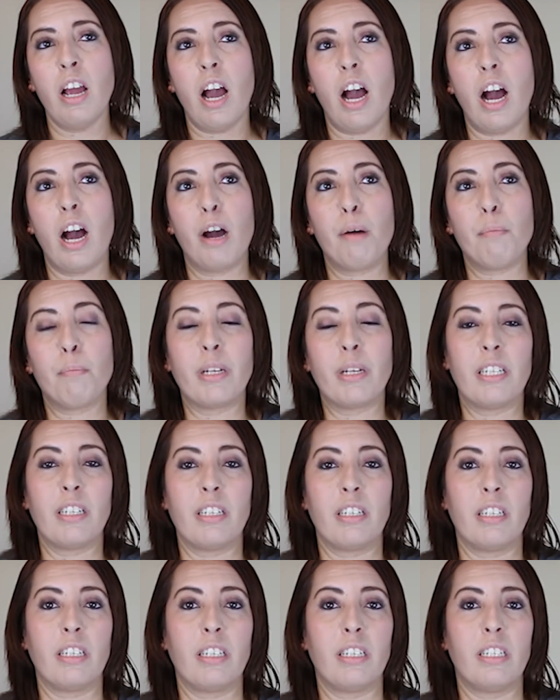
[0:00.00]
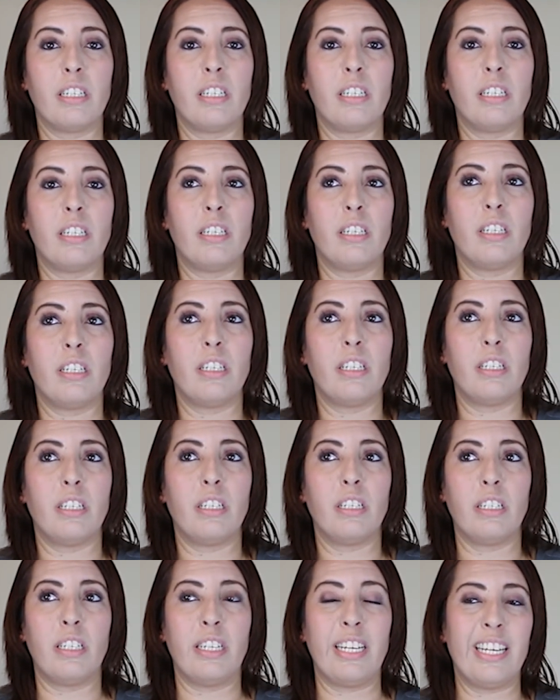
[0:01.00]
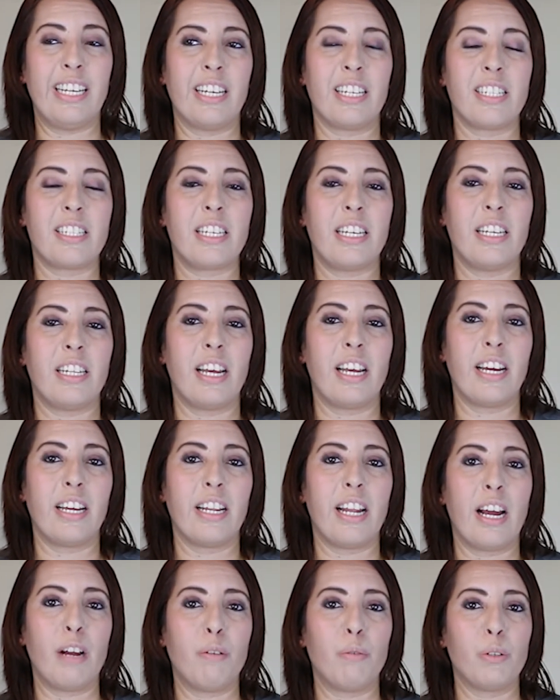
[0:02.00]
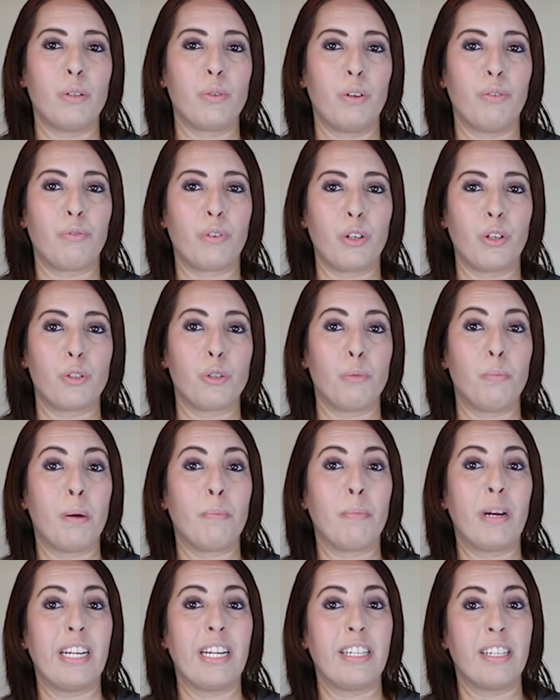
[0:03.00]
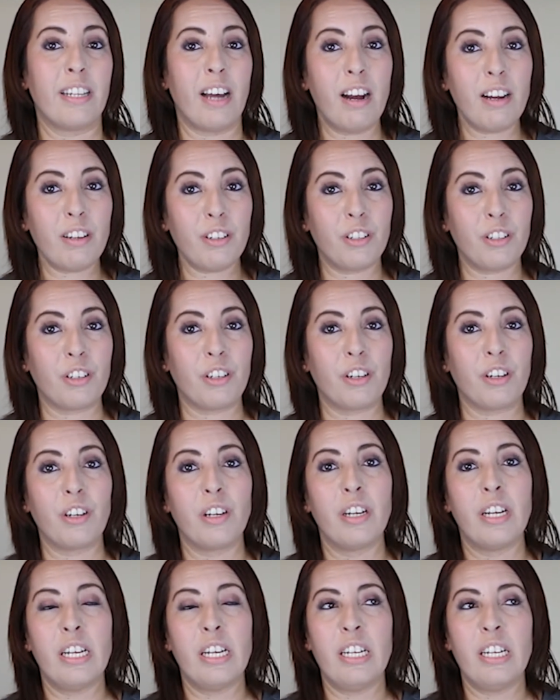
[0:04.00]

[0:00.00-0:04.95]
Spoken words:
But the ENT that I was referred to by my doctor,